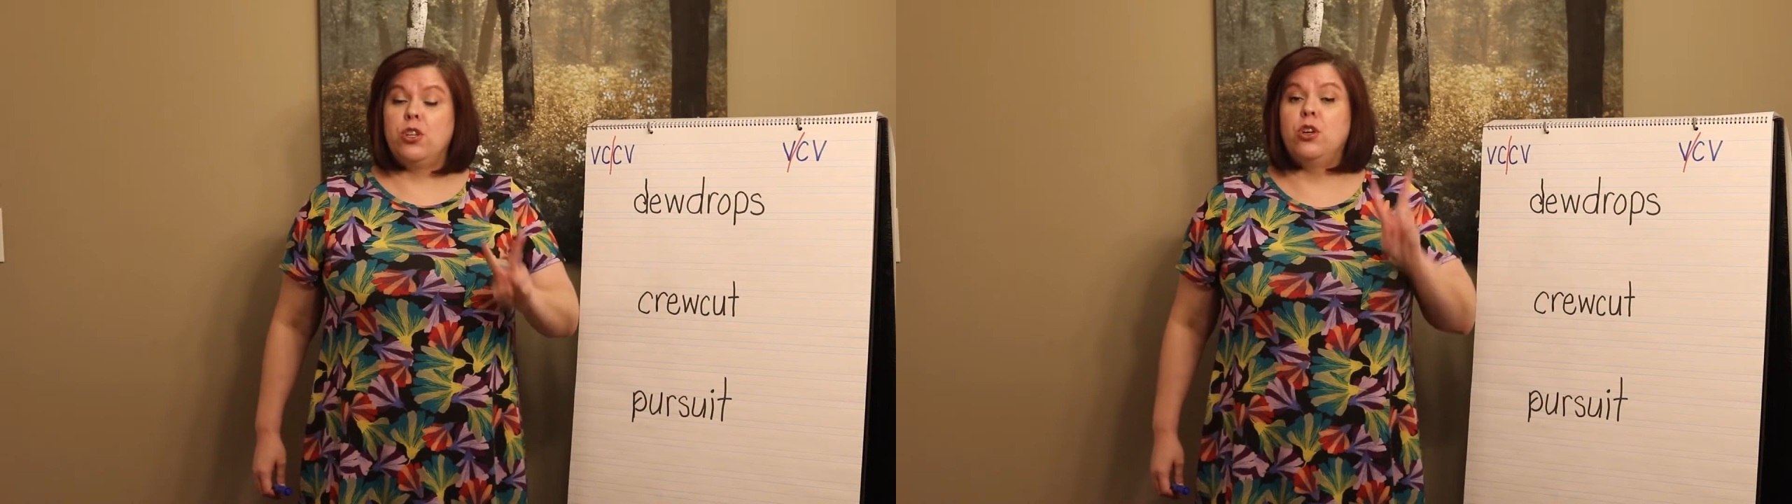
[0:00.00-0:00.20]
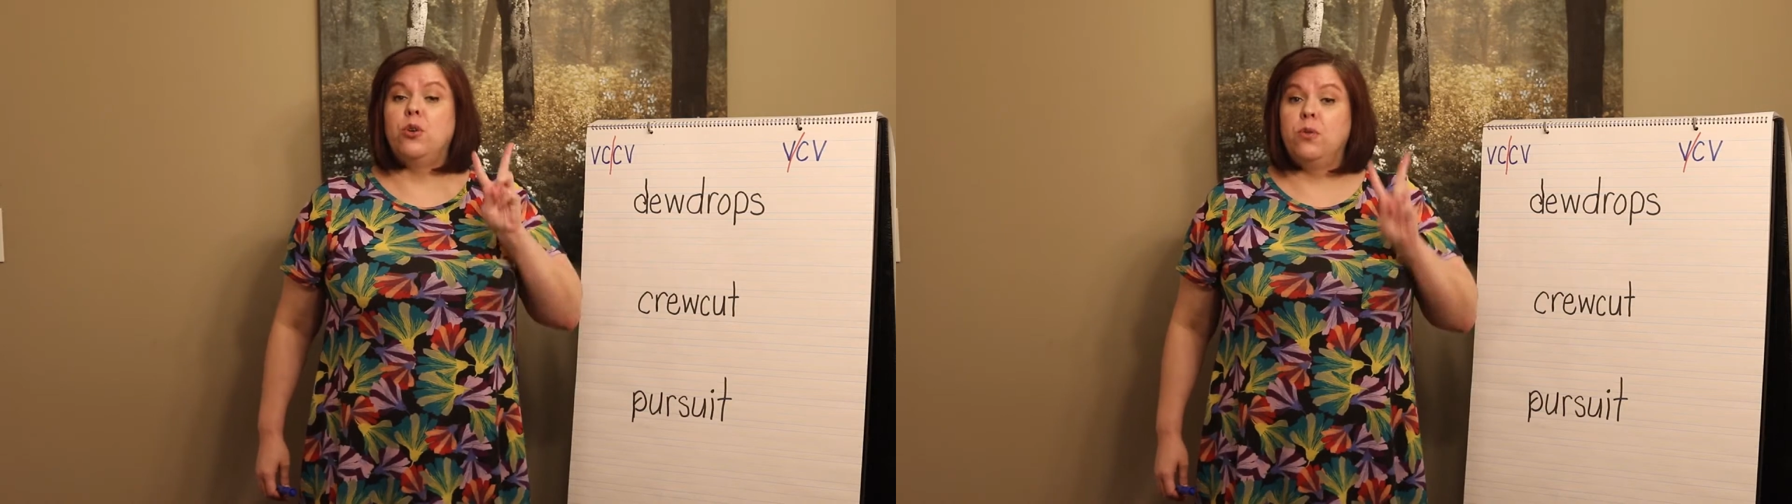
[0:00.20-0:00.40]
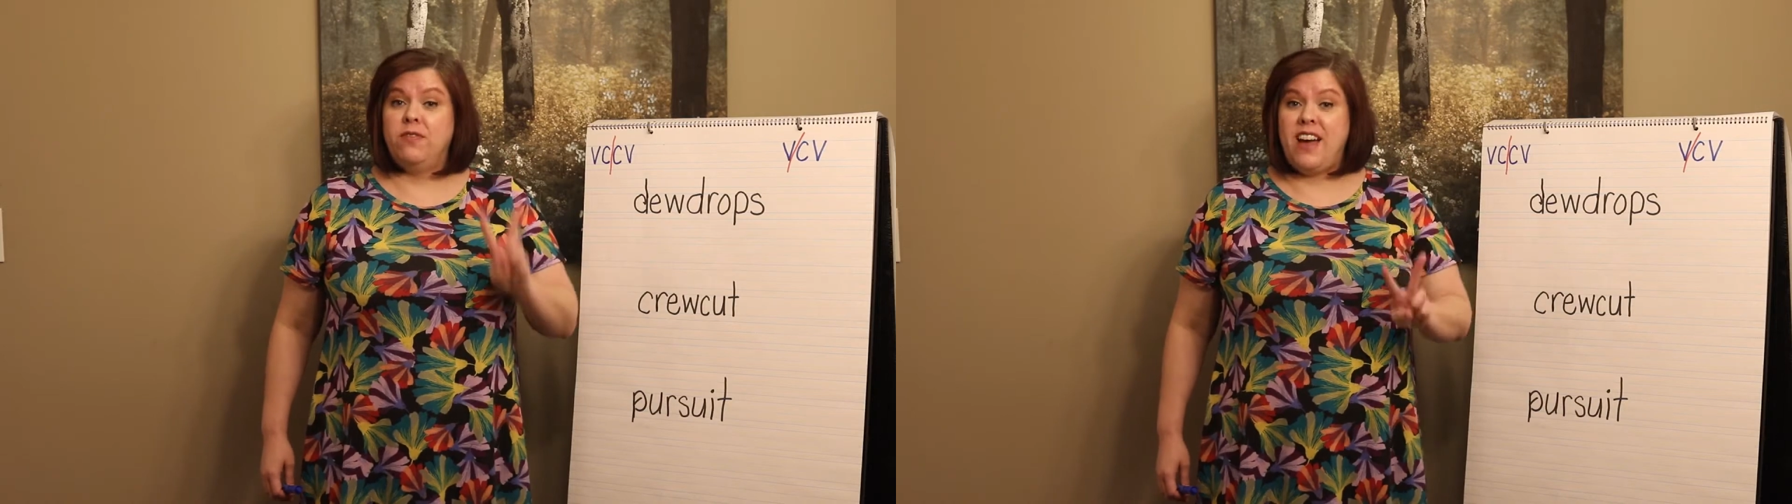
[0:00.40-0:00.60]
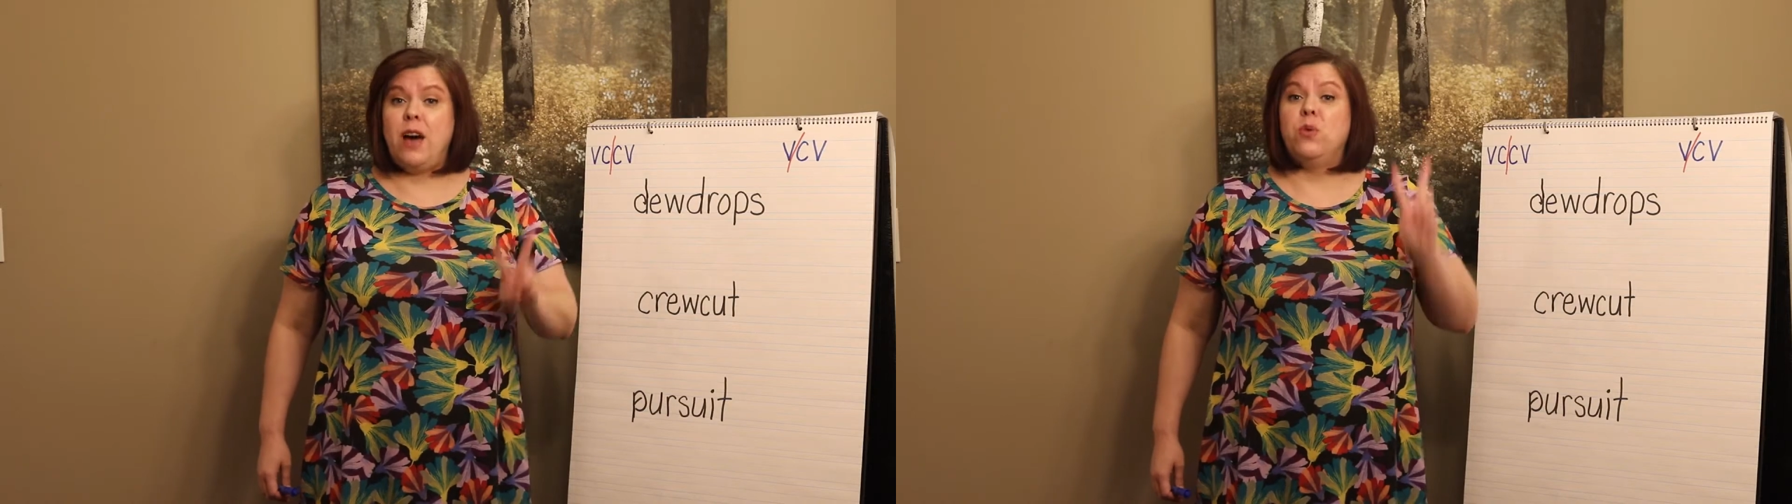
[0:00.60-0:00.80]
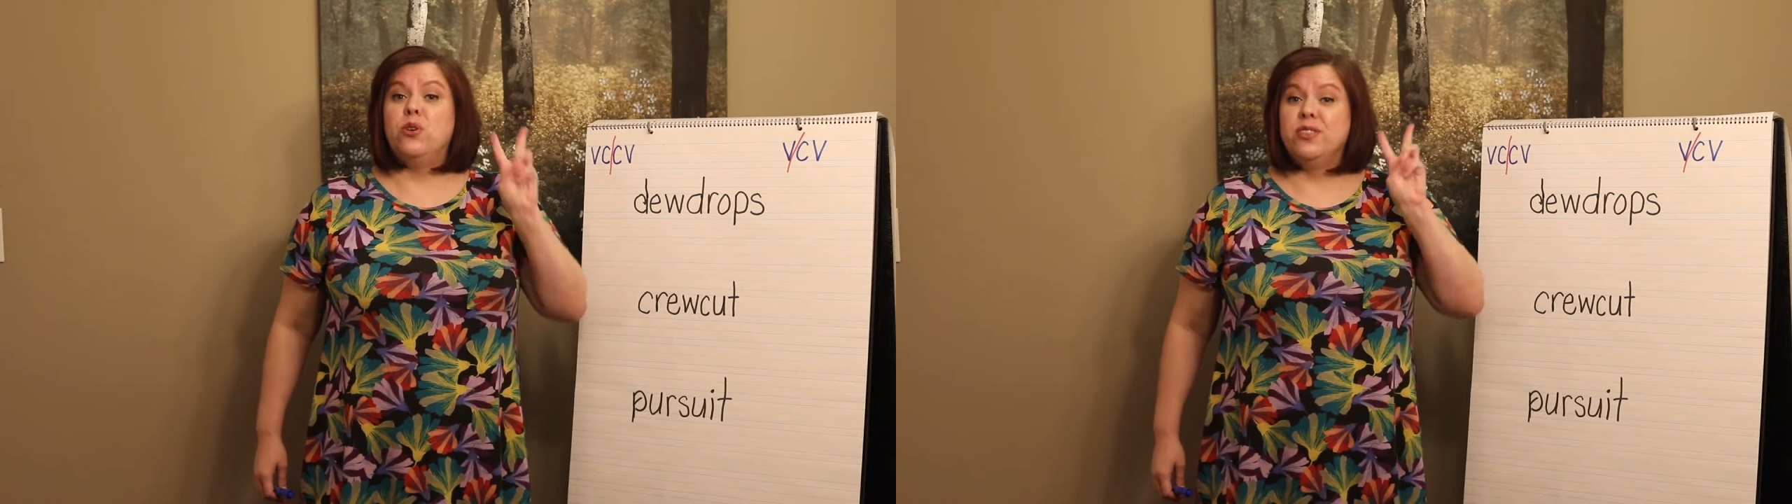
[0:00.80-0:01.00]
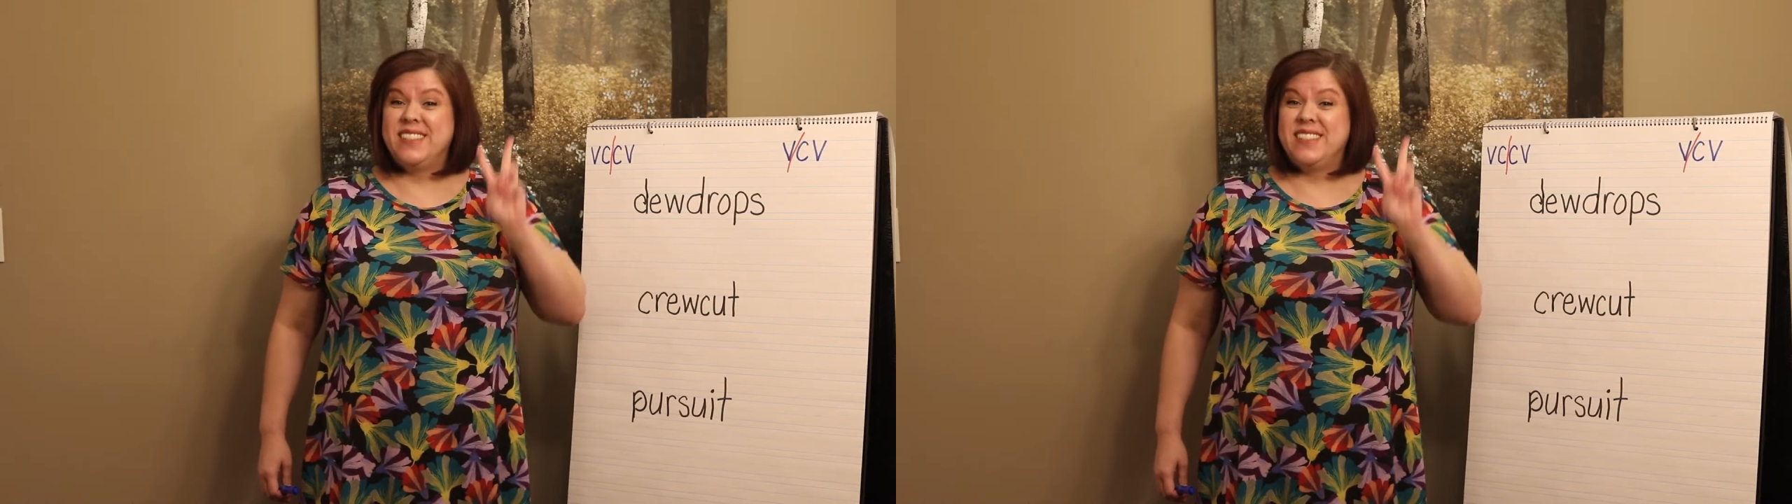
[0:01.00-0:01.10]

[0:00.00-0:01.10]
2 vowel